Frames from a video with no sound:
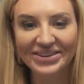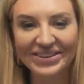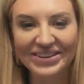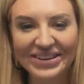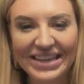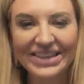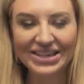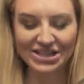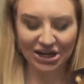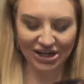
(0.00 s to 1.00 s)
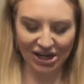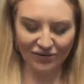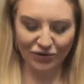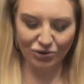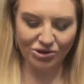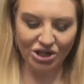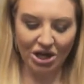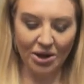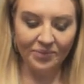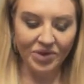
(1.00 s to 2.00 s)
Let's not get confused.
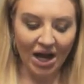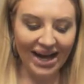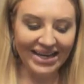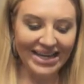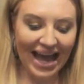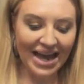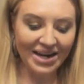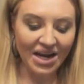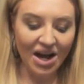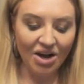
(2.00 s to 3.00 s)
Again,